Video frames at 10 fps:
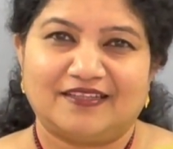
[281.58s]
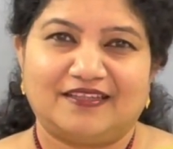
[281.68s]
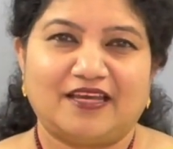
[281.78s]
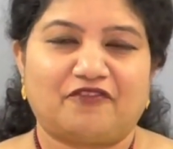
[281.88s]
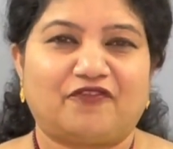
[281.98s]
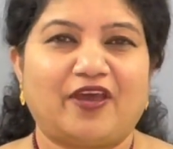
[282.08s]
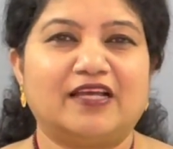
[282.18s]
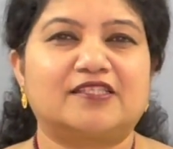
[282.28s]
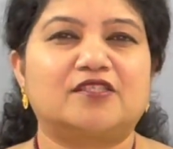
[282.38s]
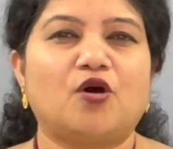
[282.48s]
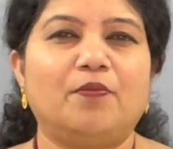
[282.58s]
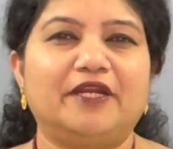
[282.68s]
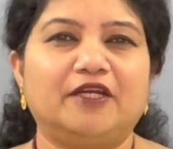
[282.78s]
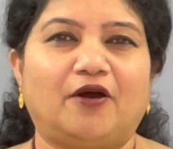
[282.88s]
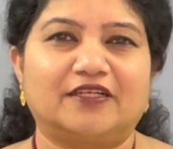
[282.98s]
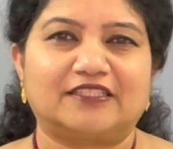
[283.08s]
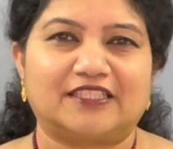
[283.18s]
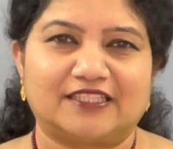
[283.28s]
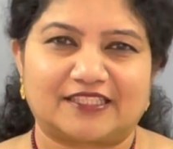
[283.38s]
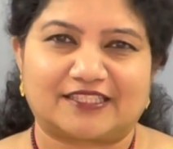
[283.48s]
They face so many
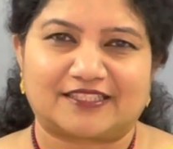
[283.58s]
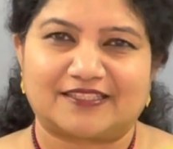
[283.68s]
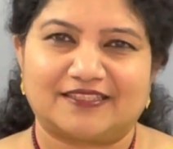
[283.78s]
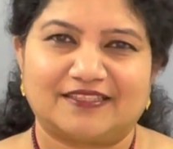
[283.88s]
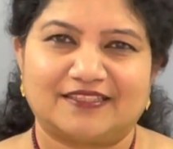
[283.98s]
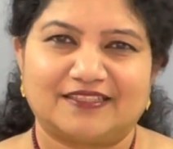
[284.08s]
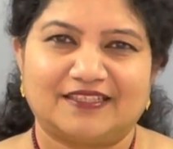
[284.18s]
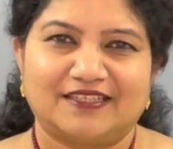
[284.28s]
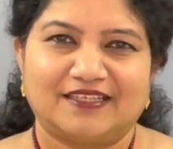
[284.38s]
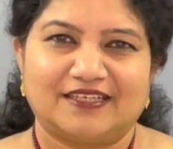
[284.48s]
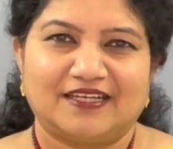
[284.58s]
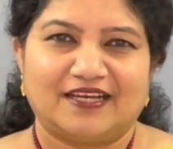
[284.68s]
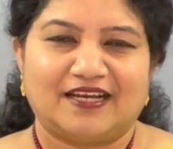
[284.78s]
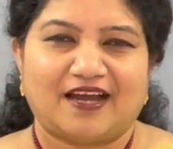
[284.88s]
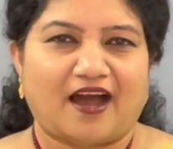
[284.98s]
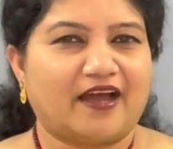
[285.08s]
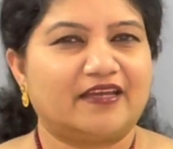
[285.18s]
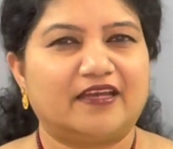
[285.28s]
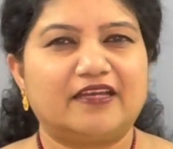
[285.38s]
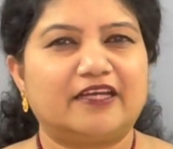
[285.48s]
oddities. I
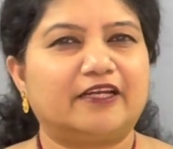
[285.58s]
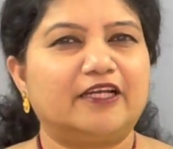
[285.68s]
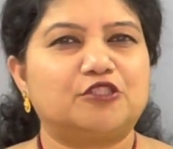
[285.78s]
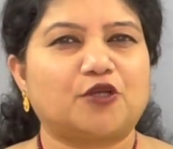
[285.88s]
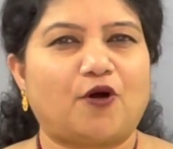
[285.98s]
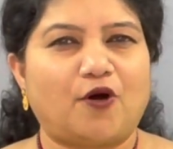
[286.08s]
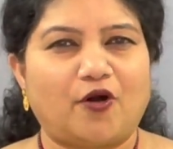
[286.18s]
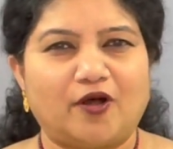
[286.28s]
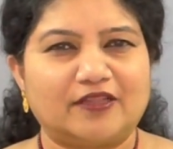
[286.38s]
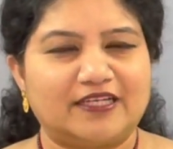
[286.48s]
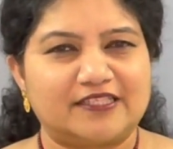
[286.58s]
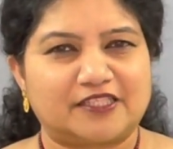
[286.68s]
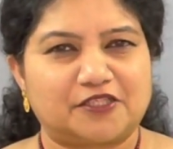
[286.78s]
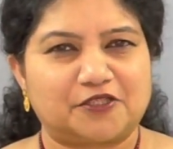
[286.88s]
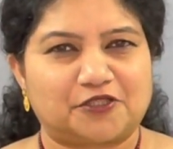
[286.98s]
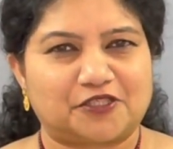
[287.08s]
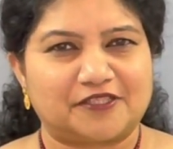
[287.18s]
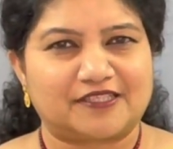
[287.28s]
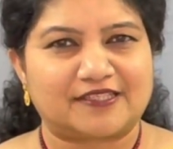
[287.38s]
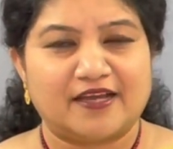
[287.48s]
encourage all the
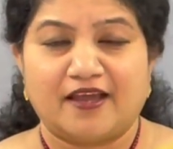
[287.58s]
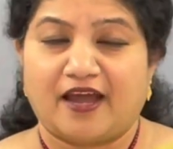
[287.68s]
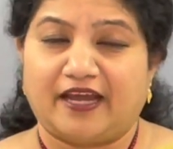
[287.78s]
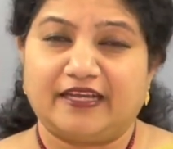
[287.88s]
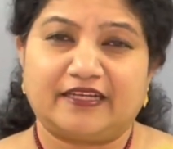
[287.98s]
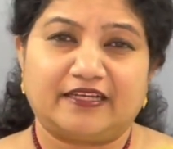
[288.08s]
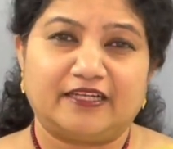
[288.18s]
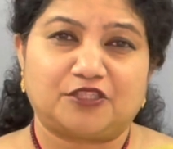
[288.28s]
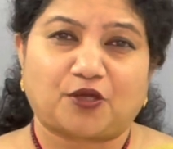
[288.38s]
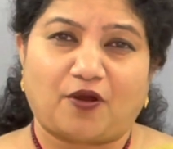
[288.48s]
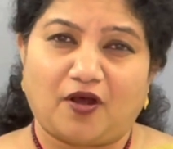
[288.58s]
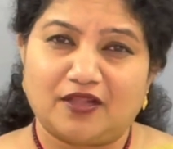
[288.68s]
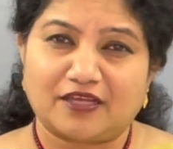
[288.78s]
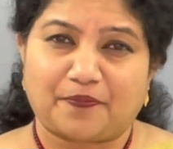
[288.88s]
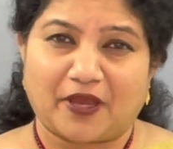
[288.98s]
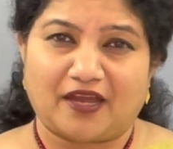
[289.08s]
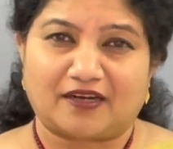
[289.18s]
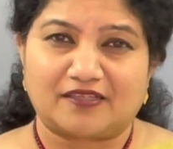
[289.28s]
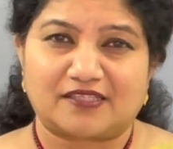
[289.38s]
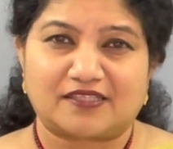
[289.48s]
institutions. I encourage all the
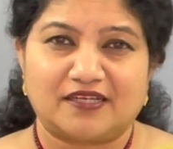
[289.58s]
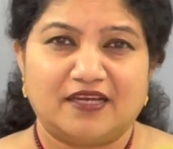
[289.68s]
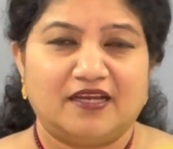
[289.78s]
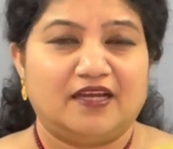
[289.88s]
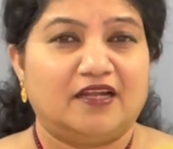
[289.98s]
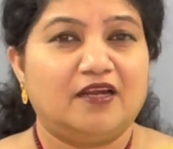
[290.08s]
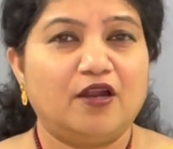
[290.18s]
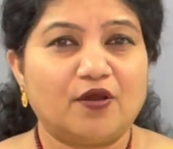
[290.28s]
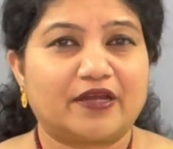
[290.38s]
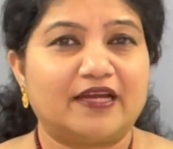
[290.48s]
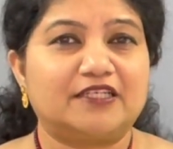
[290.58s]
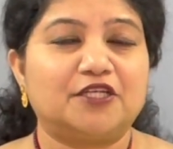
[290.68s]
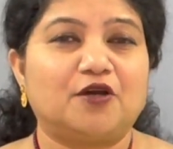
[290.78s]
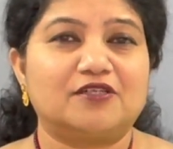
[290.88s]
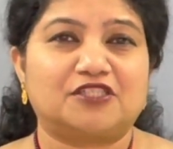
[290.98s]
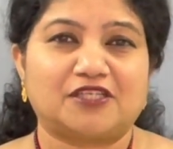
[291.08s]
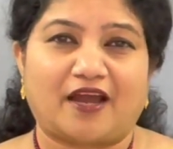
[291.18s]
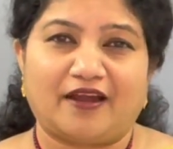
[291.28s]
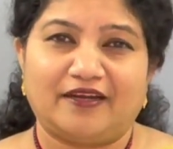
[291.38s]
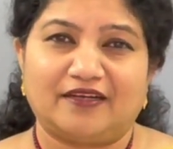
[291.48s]
parents. Look at your
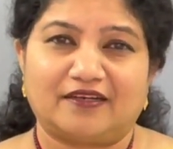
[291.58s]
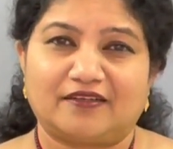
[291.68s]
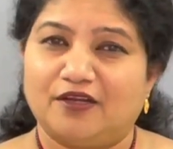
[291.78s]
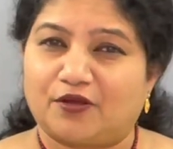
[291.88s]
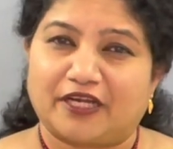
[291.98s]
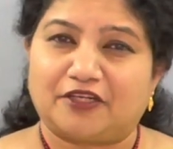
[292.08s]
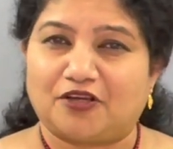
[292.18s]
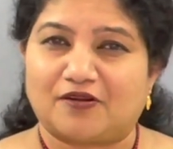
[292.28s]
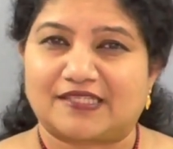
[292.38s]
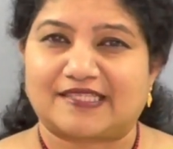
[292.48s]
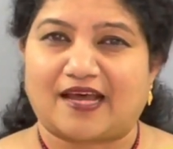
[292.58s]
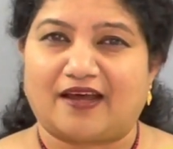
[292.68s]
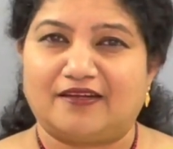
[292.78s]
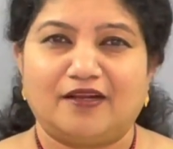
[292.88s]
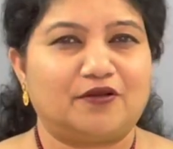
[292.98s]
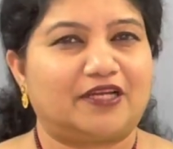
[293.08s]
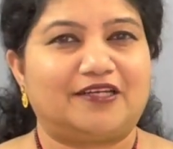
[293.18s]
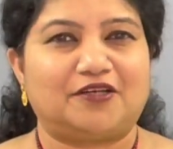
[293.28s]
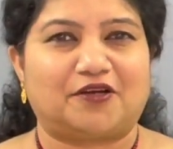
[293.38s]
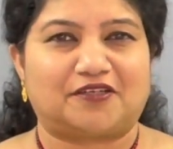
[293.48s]
child. Look at your son. Look
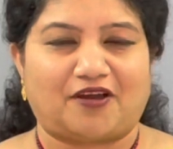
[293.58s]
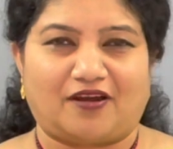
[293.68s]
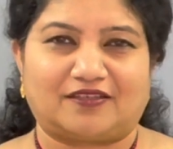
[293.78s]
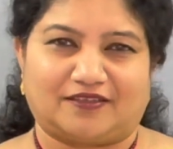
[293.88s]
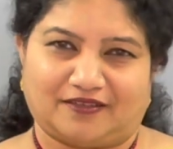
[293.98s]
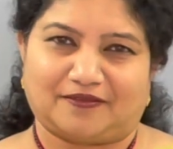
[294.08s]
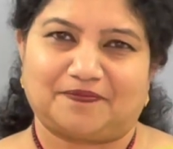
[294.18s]
at your daughter.